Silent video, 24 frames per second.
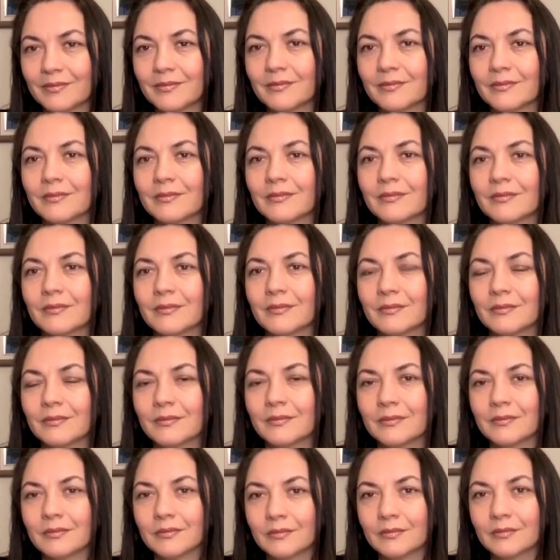
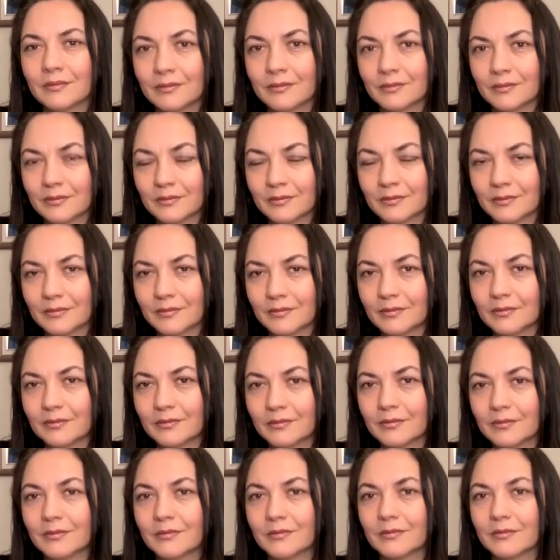
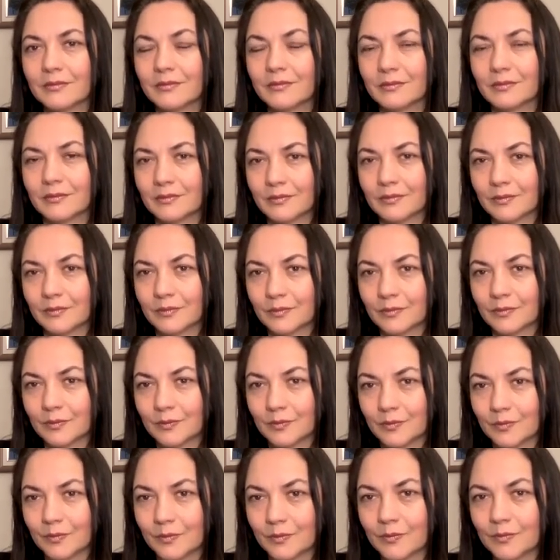
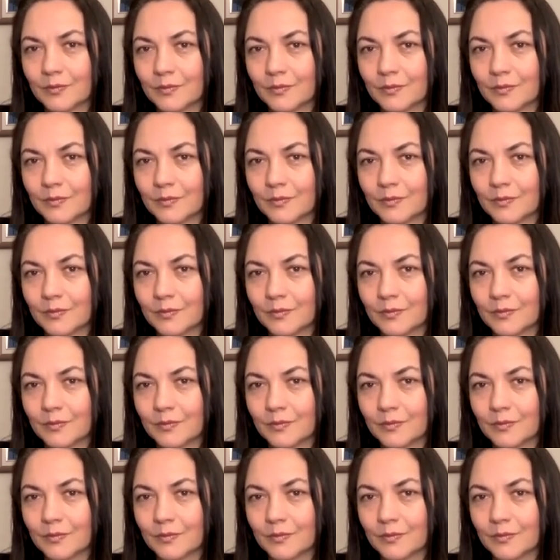(not speaking)